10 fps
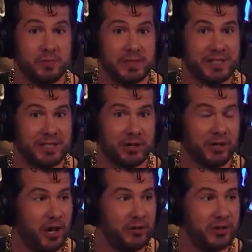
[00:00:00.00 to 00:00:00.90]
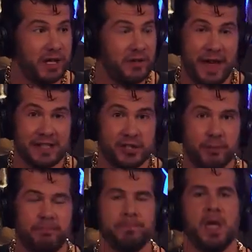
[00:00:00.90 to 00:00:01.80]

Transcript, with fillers: Was that Tucker Carlson in a fat suit?